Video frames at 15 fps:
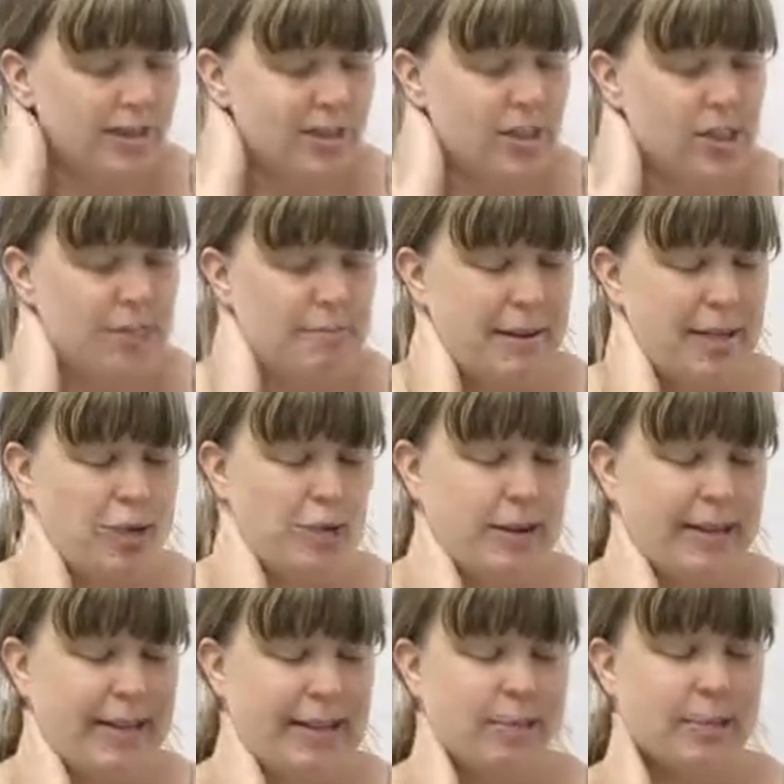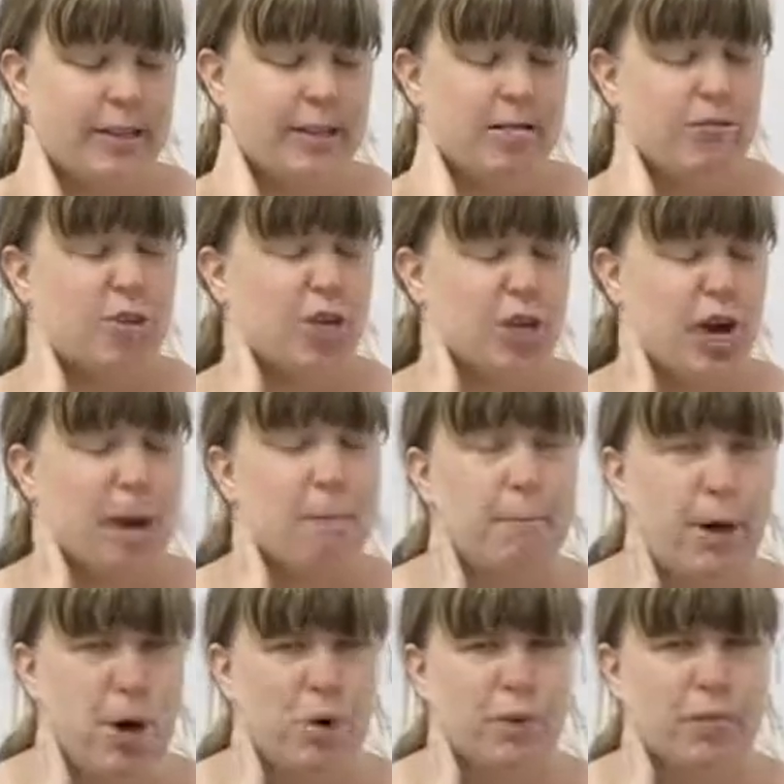This could be tricky where you
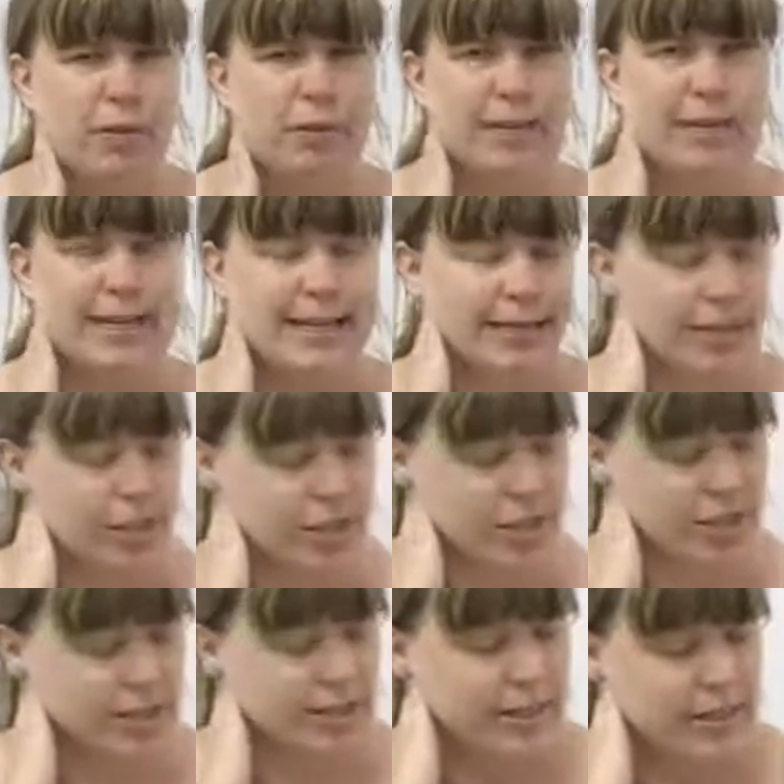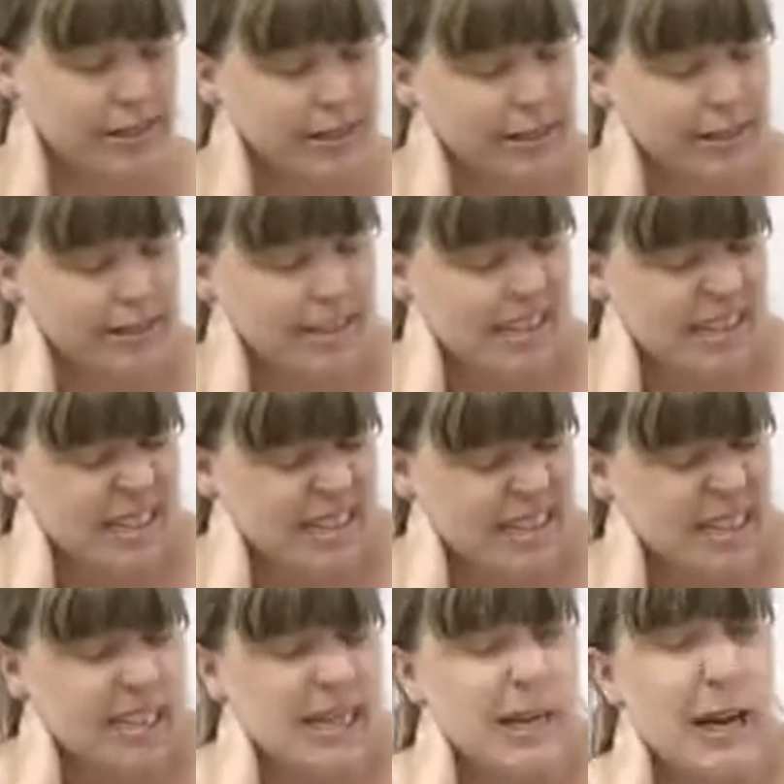jump over things.
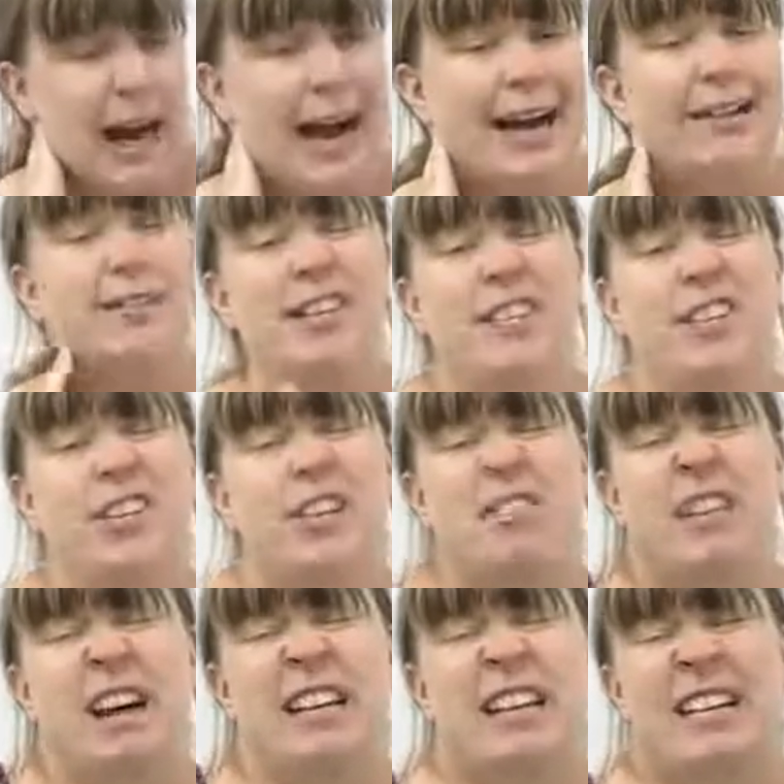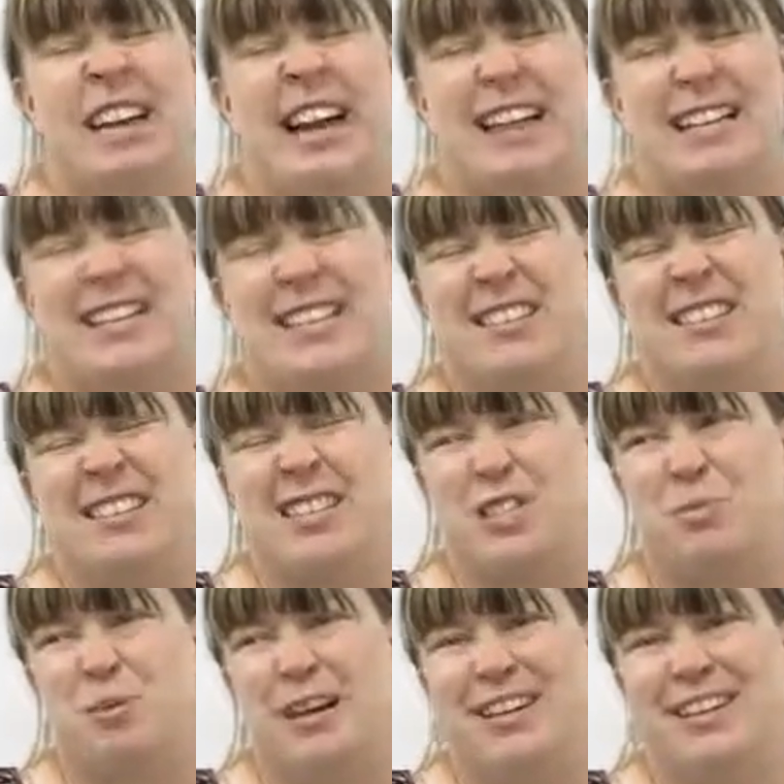I don't even know if I could answer
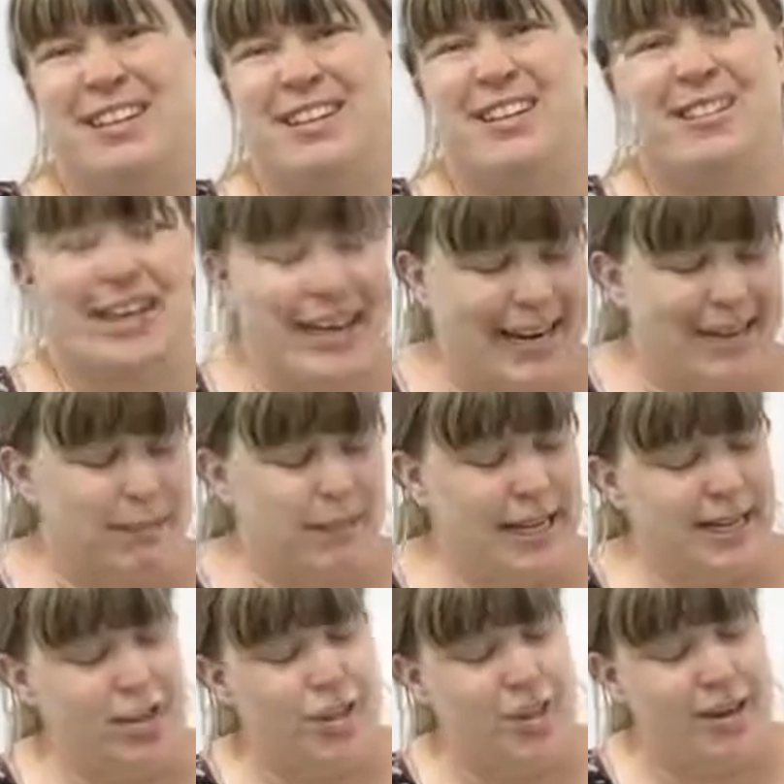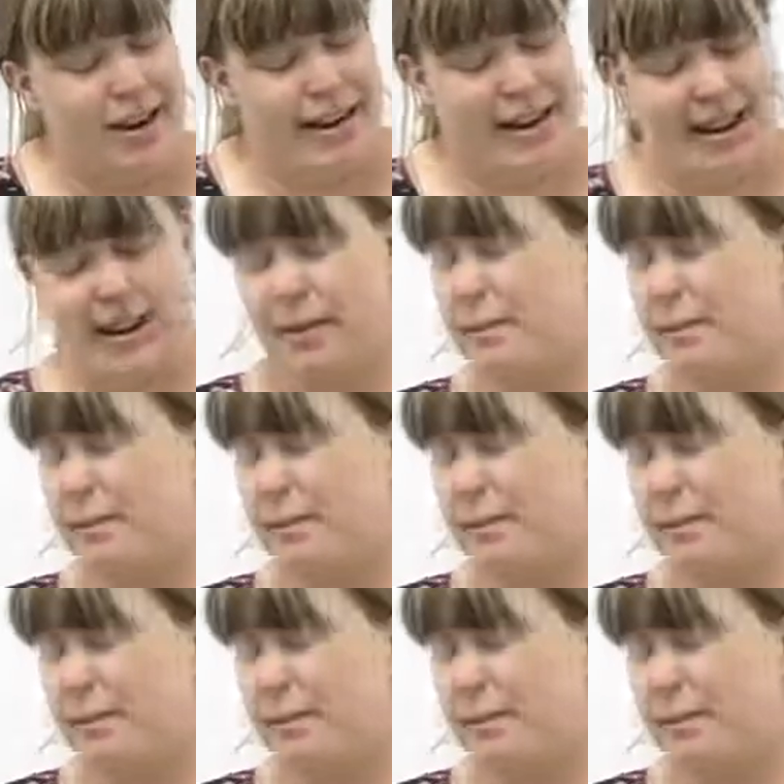this one. Okay, well, let's try.